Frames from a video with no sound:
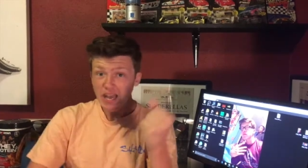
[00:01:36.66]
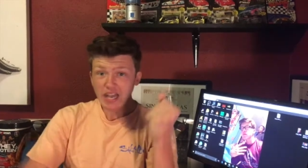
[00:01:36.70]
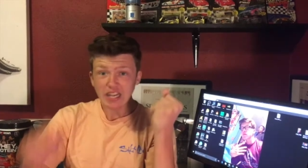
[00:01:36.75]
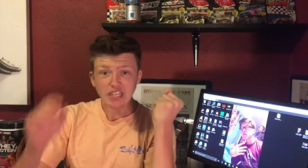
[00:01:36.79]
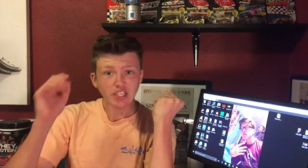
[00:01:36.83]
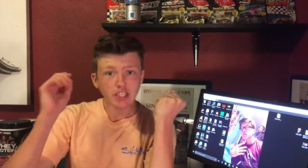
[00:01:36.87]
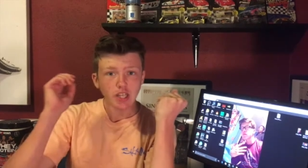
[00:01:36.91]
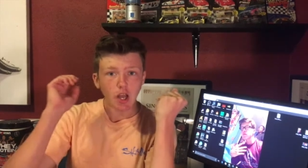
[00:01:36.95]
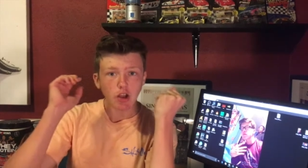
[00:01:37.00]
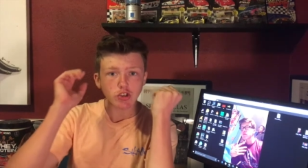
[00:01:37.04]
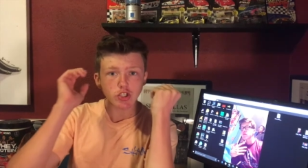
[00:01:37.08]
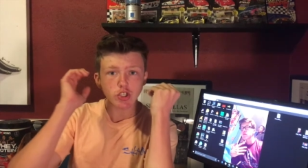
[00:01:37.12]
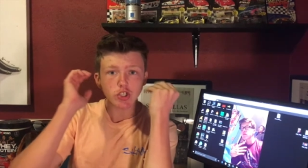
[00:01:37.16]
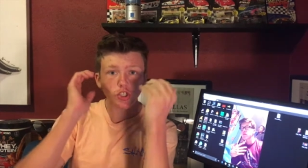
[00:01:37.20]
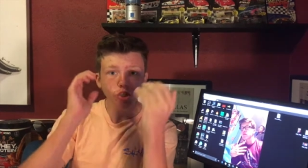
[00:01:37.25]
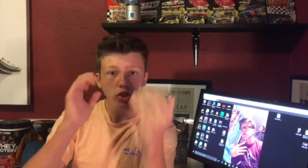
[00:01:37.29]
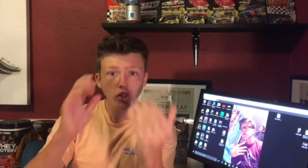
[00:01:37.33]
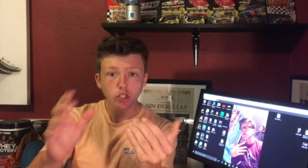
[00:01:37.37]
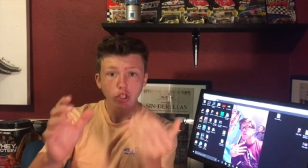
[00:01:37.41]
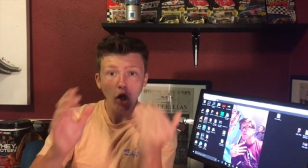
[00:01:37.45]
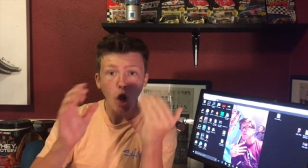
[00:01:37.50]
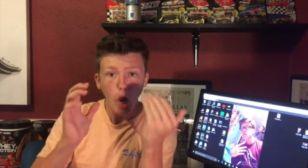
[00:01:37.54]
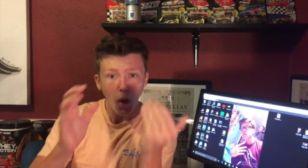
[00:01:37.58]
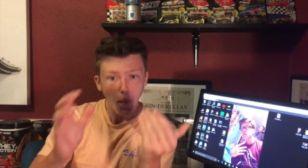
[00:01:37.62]
He shows
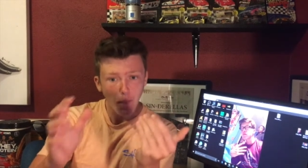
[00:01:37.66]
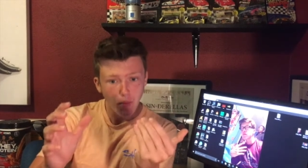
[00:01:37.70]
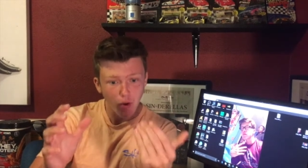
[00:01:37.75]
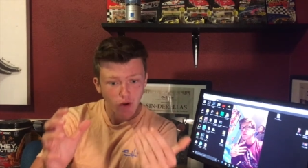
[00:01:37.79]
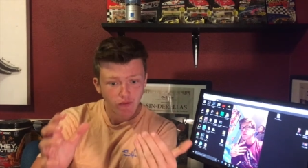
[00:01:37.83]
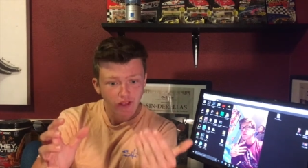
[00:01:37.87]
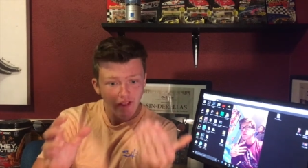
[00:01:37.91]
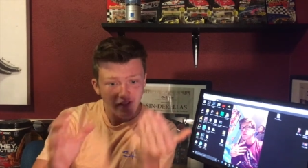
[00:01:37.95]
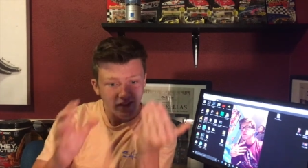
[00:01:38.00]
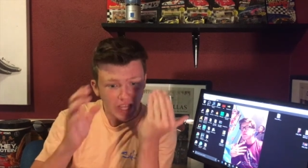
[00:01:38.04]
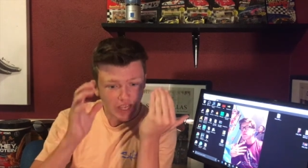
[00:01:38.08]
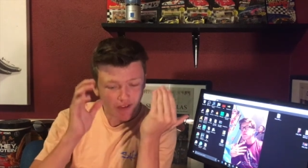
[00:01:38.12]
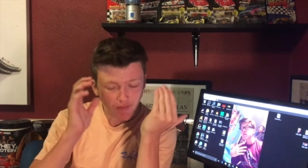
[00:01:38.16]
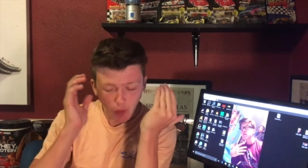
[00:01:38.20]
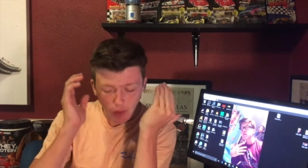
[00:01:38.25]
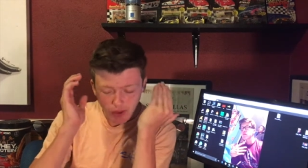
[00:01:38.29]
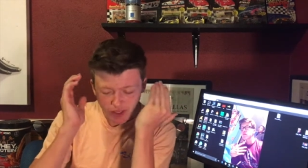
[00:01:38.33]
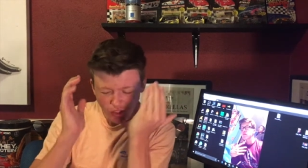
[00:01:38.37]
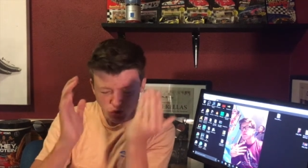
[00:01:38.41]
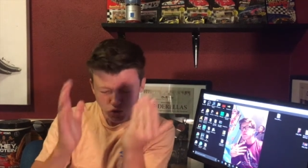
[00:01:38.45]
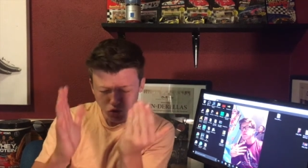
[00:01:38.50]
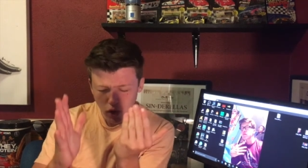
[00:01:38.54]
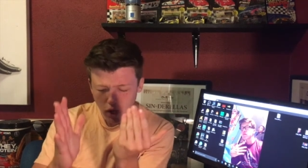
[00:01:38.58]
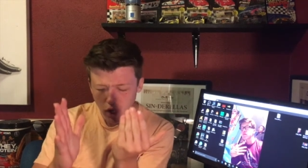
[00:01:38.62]
no proof that the giveaway
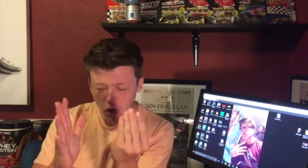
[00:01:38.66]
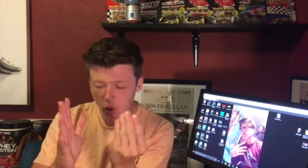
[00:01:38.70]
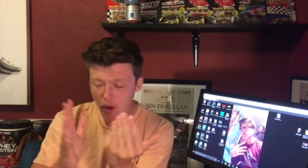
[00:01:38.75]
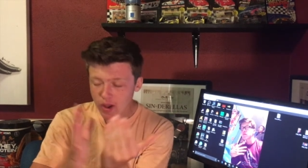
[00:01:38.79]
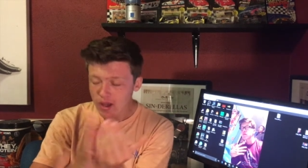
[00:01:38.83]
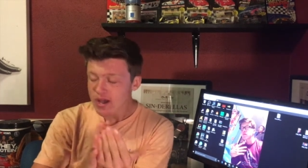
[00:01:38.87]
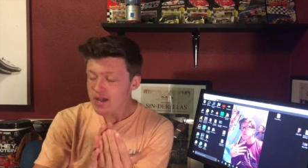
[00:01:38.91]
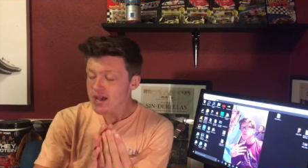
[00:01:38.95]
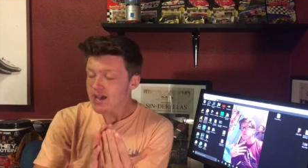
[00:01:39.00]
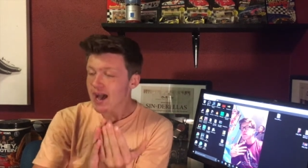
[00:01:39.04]
is real.